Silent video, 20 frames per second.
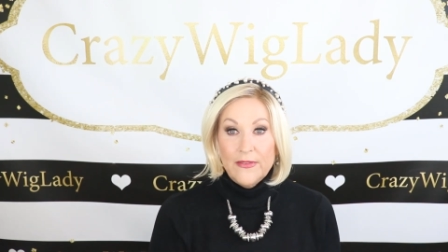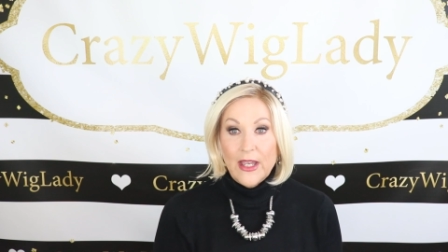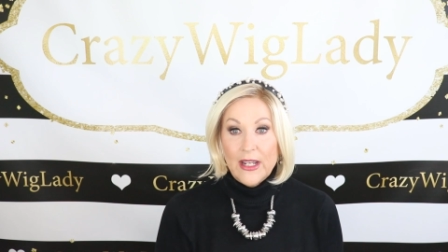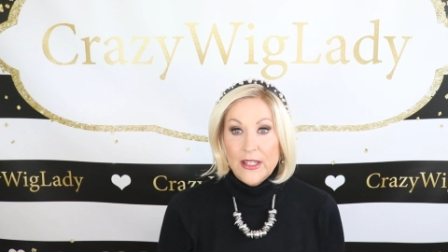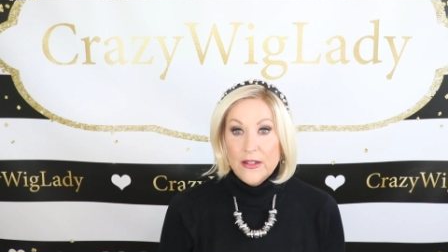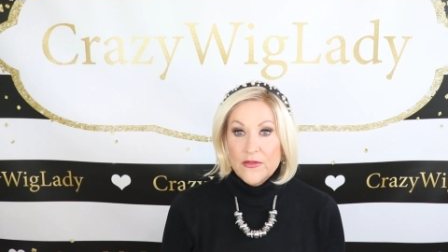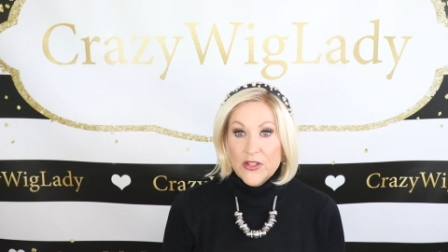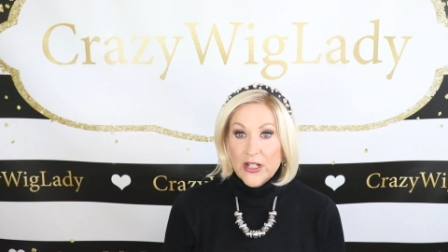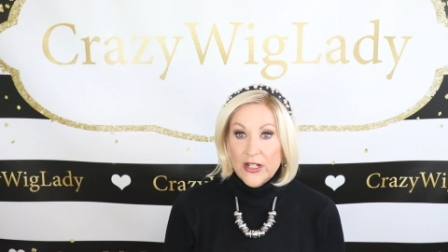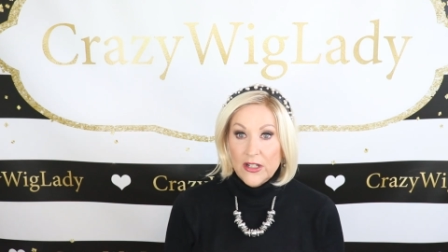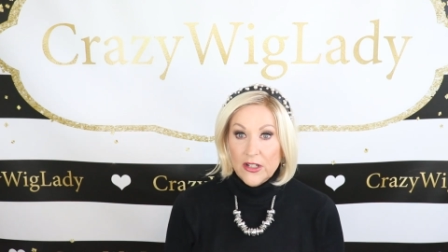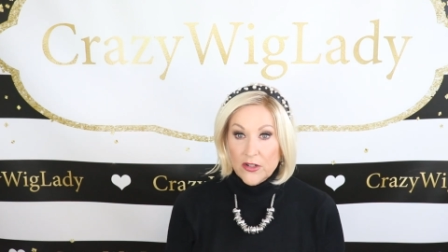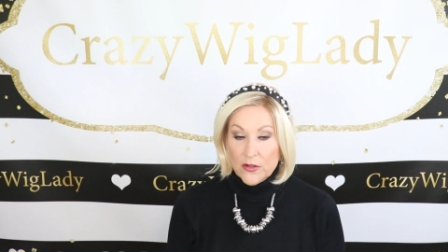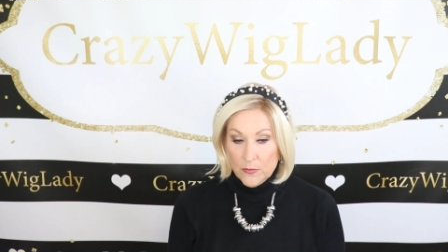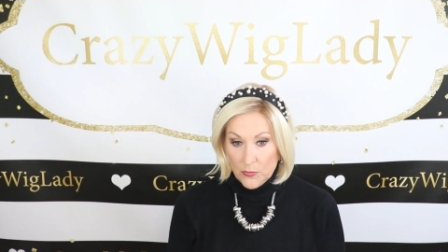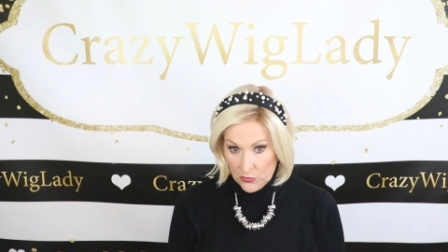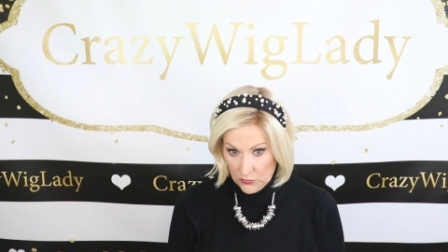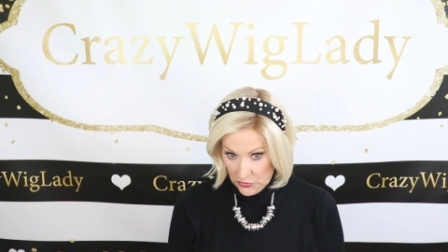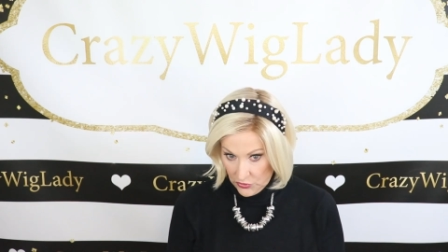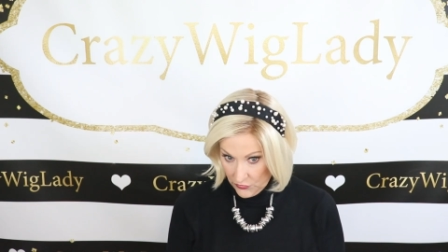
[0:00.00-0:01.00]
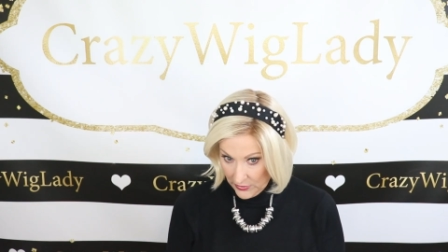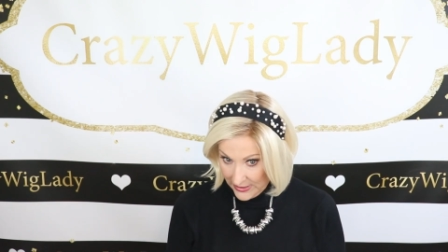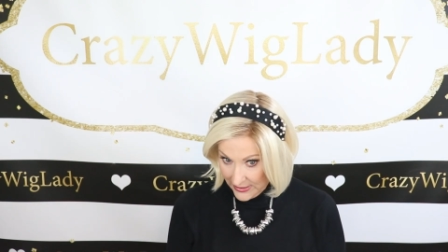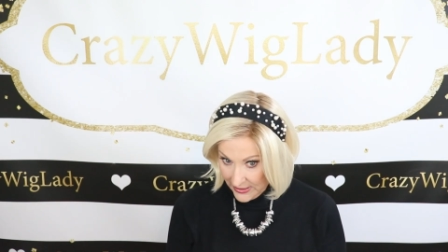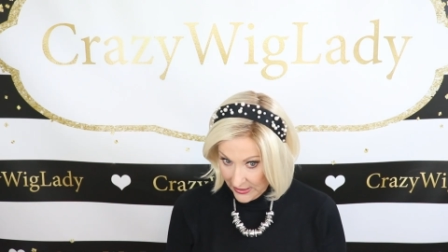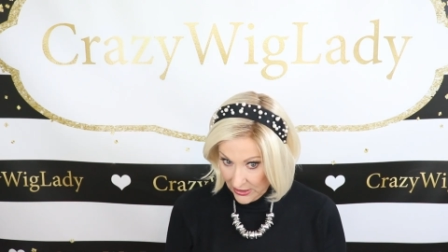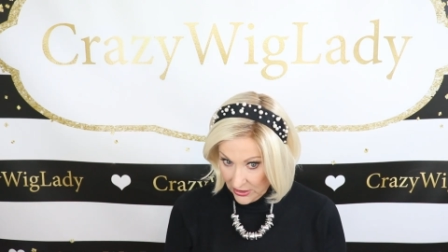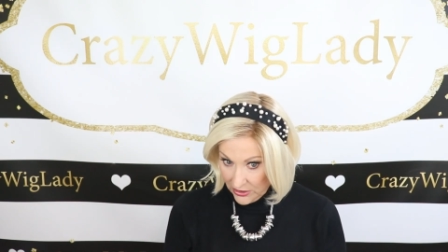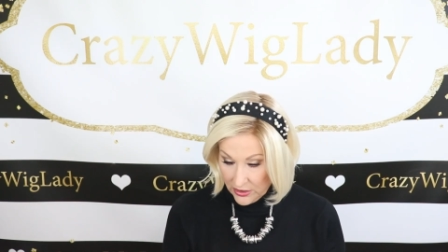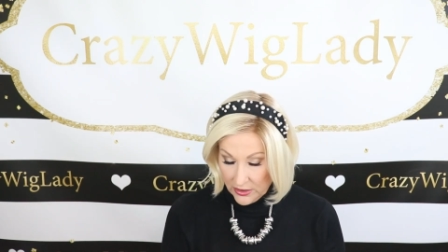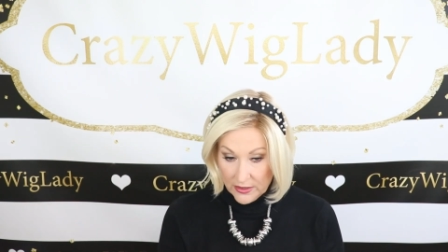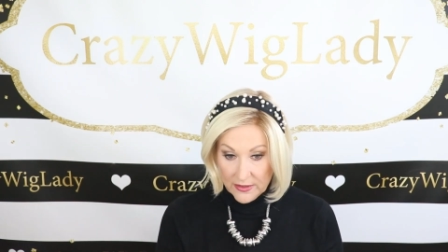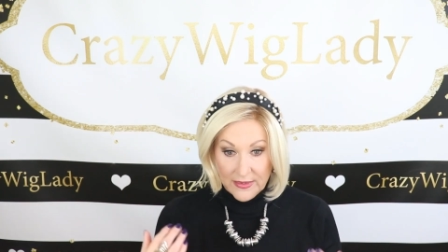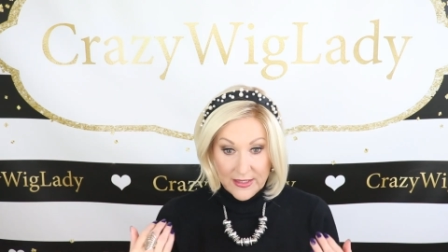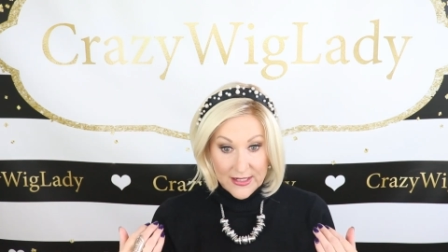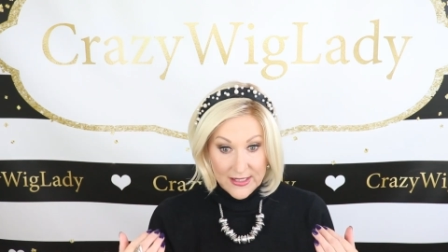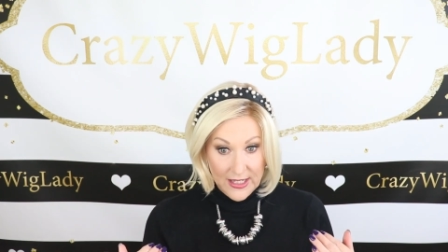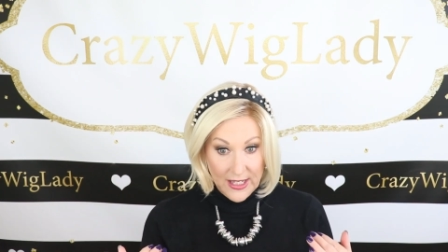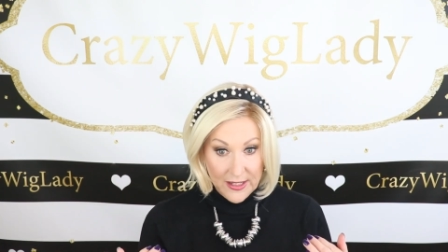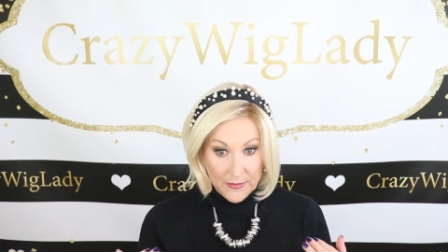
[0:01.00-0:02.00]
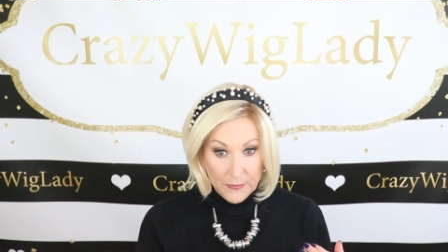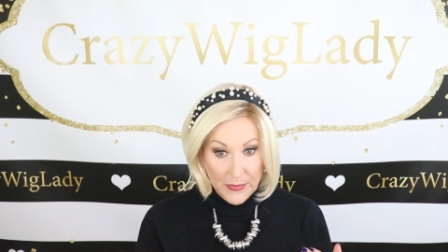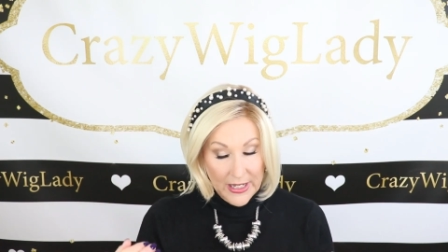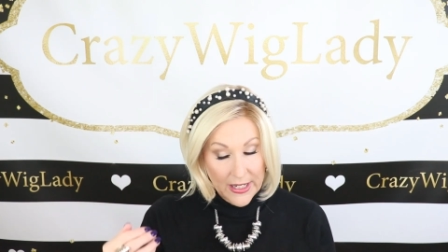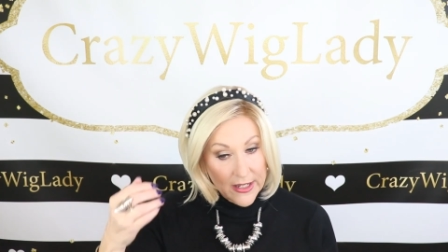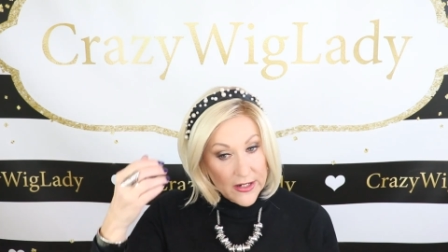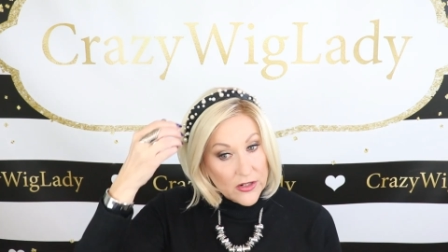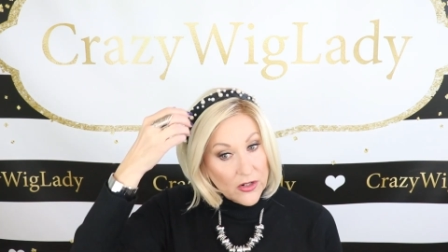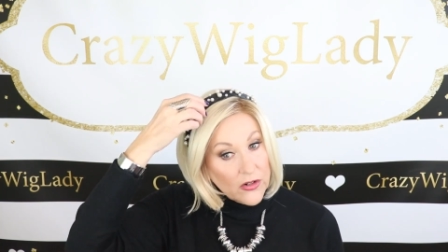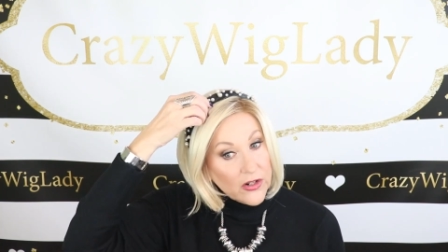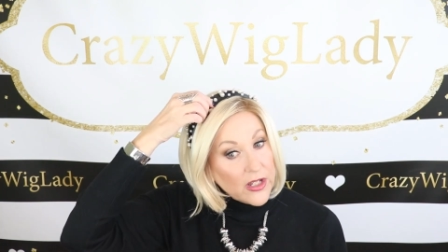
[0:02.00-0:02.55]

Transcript: That gives it a little more dressy look, this headband,